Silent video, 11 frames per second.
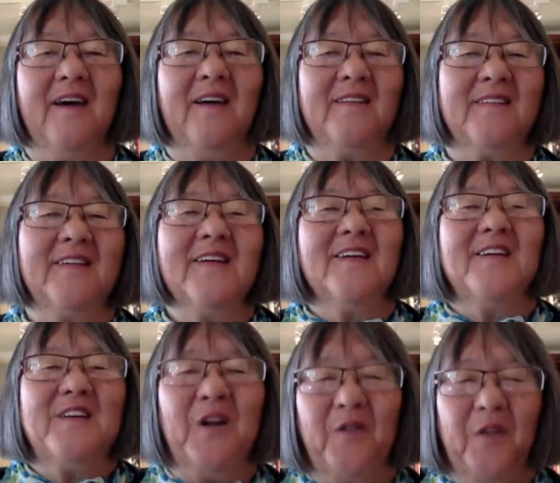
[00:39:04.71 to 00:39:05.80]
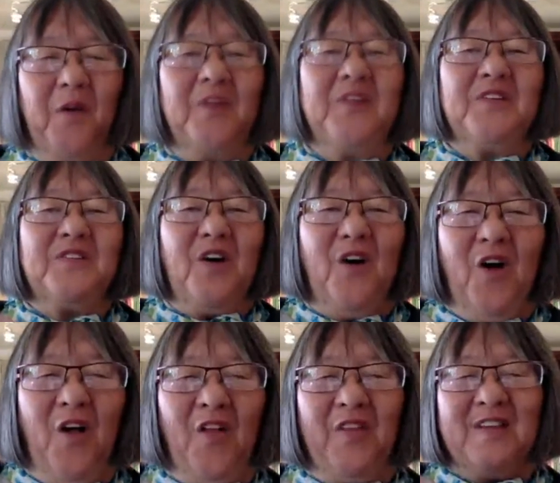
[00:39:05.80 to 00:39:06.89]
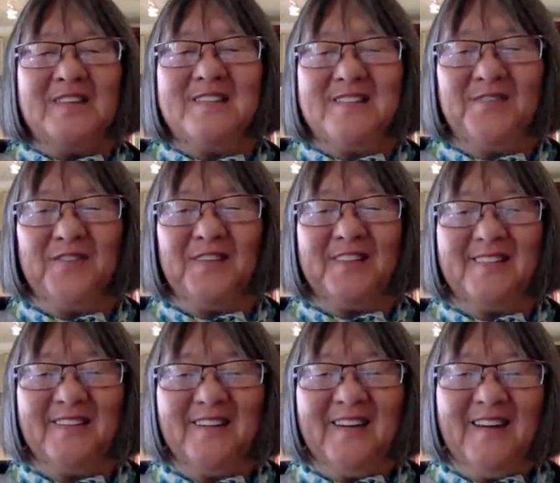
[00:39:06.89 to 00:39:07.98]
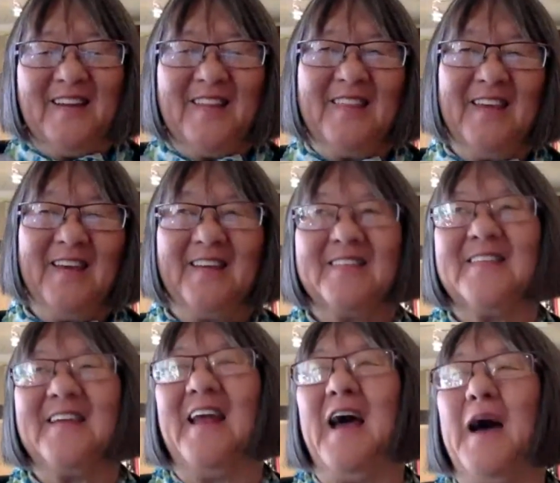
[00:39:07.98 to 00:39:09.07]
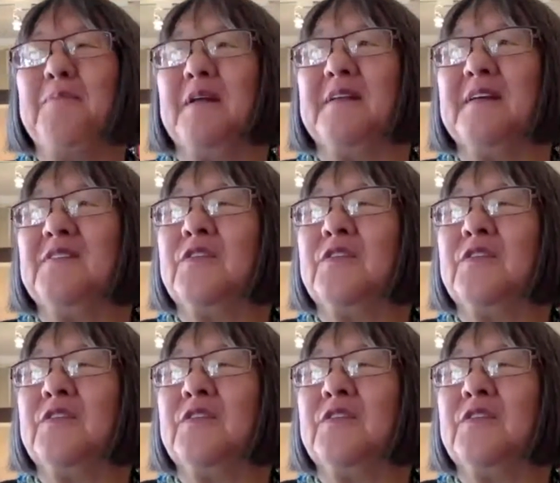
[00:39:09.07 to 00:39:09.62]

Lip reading: And, you know, there are just all these different things that happened.